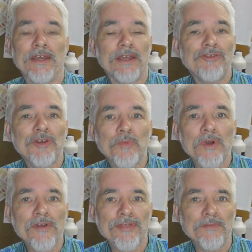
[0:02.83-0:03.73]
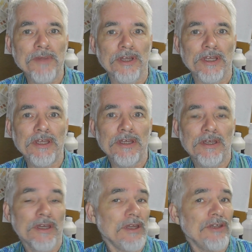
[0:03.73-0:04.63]
Is it worth the money
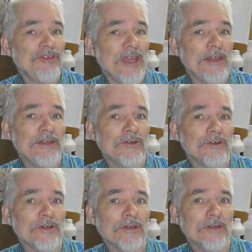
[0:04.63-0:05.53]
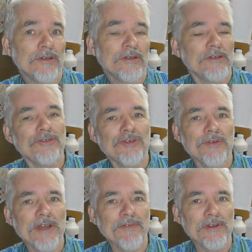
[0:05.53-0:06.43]
and is it any good? Let's go
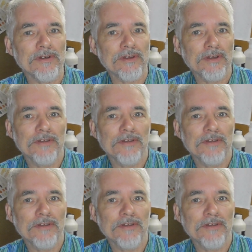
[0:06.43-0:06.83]
and have a look.